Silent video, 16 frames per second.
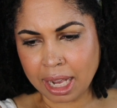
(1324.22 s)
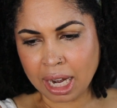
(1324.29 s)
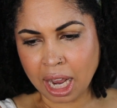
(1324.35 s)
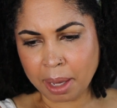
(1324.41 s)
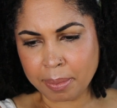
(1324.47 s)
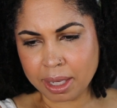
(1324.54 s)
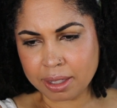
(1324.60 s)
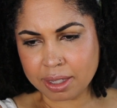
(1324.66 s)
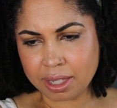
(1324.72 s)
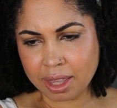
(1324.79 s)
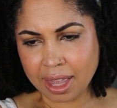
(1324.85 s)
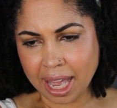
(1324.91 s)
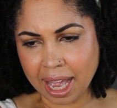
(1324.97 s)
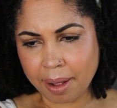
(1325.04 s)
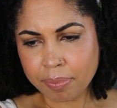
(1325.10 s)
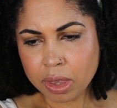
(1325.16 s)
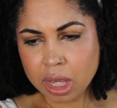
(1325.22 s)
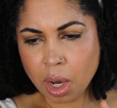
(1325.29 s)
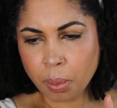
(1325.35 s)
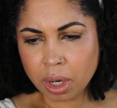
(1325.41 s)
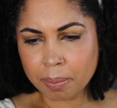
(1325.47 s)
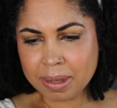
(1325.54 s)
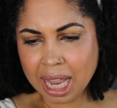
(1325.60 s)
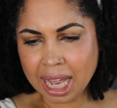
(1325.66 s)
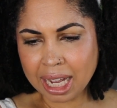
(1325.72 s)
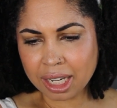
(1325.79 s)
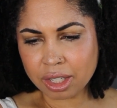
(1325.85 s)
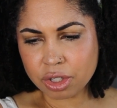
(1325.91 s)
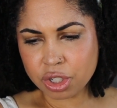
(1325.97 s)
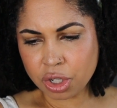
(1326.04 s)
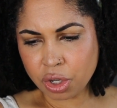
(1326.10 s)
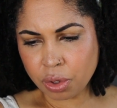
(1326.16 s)
and I'm into that. Now, what I'm not
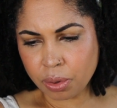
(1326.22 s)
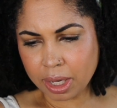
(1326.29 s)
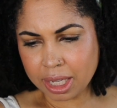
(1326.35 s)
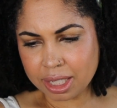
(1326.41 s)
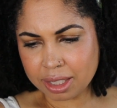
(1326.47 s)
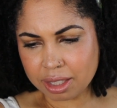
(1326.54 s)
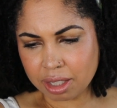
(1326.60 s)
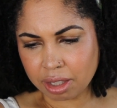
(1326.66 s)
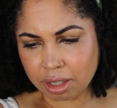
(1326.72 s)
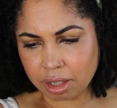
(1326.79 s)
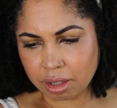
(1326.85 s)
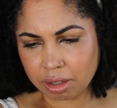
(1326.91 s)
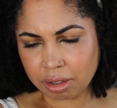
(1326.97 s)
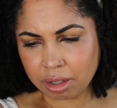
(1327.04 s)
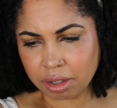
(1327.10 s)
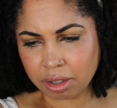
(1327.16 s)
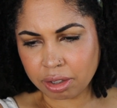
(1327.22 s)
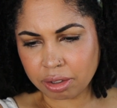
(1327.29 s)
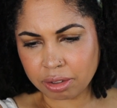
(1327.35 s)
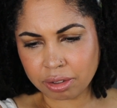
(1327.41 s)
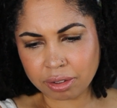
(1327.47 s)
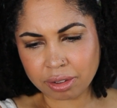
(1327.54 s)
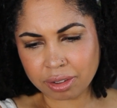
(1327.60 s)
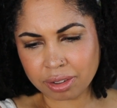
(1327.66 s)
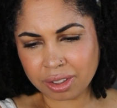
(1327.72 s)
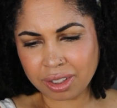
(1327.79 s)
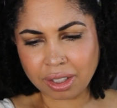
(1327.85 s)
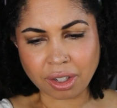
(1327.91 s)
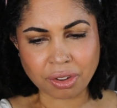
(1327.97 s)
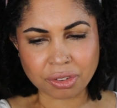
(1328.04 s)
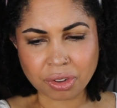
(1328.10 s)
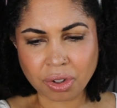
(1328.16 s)
into is the
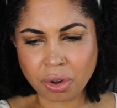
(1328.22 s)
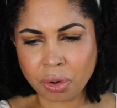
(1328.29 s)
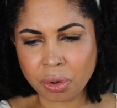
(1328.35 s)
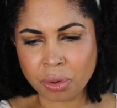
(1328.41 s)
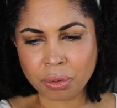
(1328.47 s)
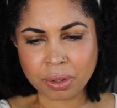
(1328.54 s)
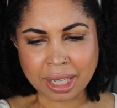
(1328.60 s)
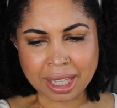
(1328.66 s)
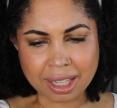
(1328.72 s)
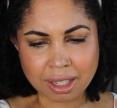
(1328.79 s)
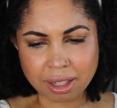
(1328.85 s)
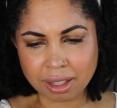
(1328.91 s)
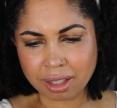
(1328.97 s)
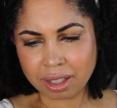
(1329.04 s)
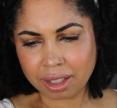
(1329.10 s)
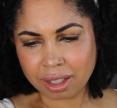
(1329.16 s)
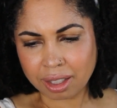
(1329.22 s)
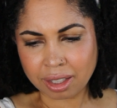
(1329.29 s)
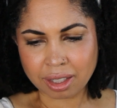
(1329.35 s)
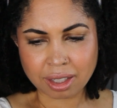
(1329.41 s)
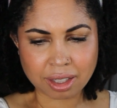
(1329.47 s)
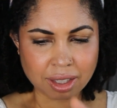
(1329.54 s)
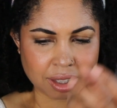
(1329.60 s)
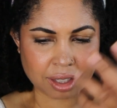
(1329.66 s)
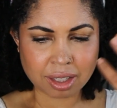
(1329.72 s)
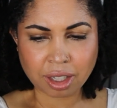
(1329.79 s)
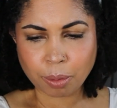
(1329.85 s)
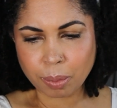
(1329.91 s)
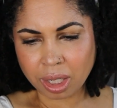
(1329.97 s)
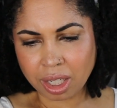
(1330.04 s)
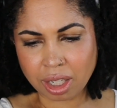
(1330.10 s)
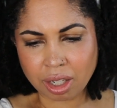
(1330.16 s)
whole
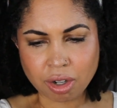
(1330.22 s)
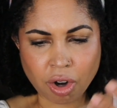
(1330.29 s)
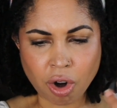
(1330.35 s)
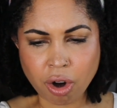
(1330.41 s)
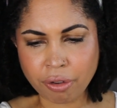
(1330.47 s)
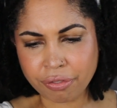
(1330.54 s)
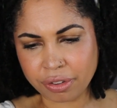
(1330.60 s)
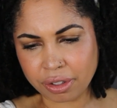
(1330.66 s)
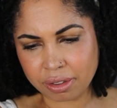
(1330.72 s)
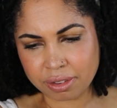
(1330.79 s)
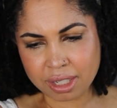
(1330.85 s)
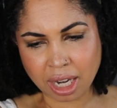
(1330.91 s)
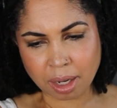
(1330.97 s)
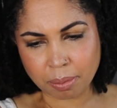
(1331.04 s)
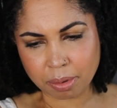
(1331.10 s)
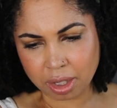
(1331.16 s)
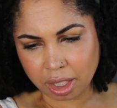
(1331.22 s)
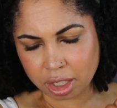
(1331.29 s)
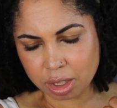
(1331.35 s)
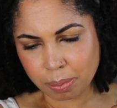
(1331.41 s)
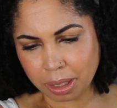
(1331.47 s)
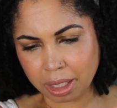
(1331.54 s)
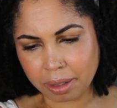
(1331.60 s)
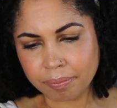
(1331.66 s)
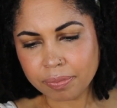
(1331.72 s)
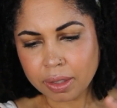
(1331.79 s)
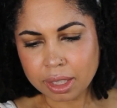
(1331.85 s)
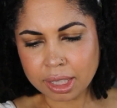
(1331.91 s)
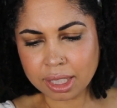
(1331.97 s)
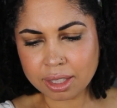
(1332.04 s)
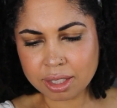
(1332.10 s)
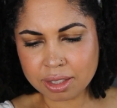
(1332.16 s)
gimmicky coffin type things, but I
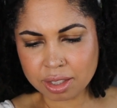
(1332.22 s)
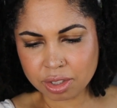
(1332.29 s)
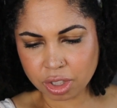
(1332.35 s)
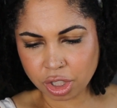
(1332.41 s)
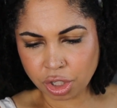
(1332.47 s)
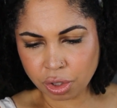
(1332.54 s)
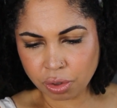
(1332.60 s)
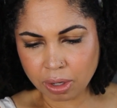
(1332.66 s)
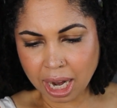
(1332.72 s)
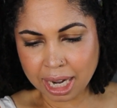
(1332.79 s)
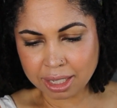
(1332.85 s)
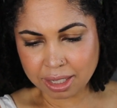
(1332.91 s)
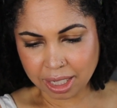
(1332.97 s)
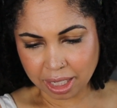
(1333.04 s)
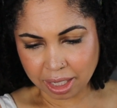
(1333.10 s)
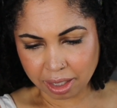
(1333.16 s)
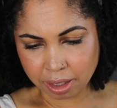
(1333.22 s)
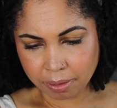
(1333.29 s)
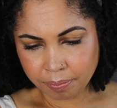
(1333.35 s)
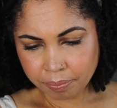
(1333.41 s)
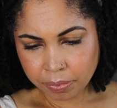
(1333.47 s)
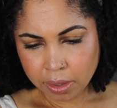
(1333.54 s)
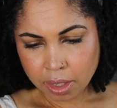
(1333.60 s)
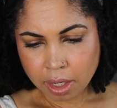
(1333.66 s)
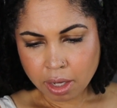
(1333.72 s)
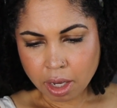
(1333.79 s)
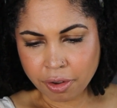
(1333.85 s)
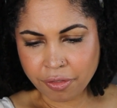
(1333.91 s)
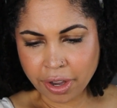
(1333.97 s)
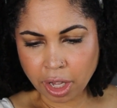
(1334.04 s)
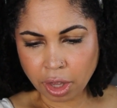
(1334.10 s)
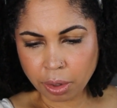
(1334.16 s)
think this is a cute idea.
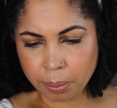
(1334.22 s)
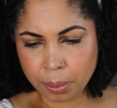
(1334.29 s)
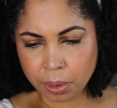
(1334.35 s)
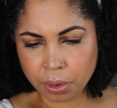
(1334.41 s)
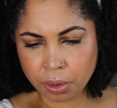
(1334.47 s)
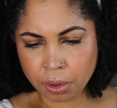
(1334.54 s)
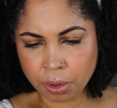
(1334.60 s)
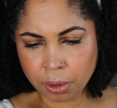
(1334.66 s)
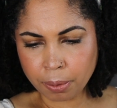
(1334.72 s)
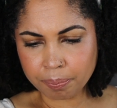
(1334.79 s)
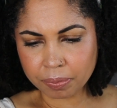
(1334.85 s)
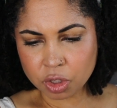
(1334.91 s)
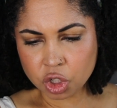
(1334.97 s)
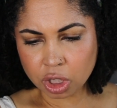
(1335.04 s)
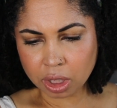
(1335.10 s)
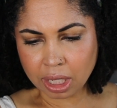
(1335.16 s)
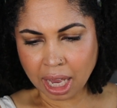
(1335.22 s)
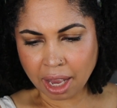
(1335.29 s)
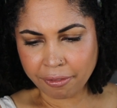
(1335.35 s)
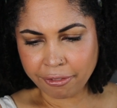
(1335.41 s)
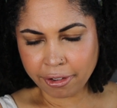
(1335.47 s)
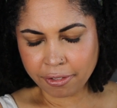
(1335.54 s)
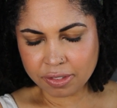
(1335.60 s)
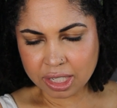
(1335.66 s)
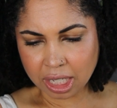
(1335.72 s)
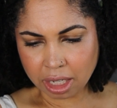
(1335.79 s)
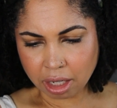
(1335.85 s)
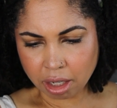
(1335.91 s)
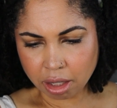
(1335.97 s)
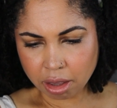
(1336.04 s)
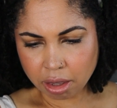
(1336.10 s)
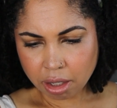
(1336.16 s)
Available July
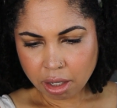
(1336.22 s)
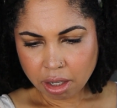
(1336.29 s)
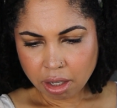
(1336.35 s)
15th,